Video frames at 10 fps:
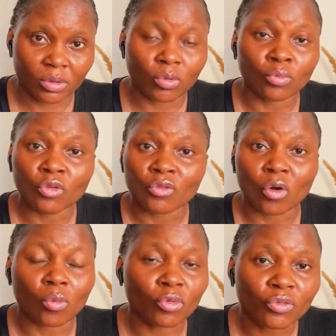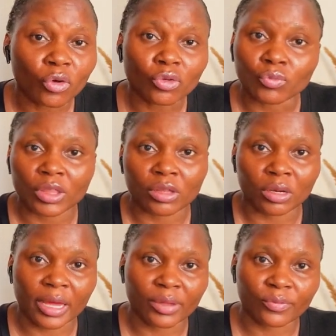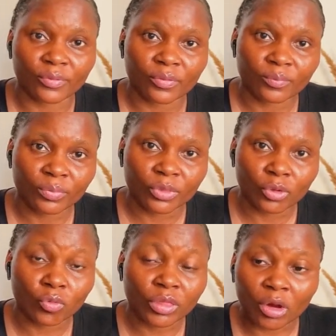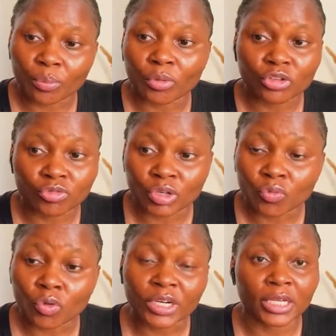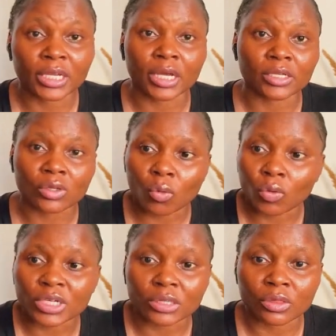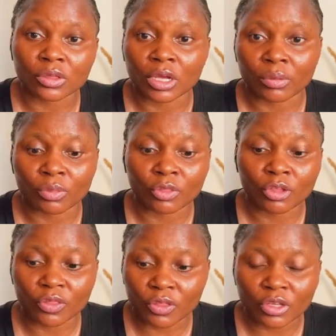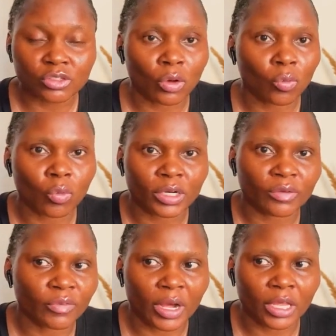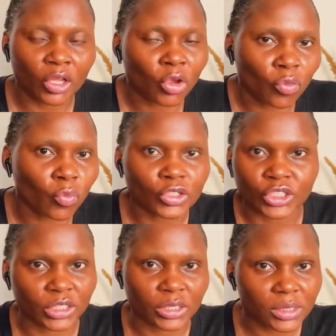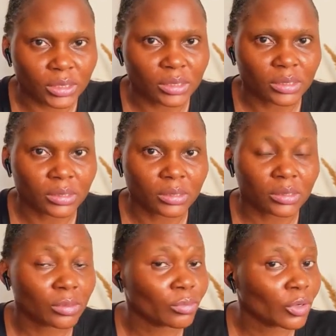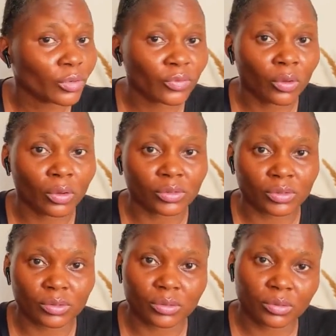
move or move on with your life without bothering what he cares or what he uh, thinks or whatever he watches. But of course,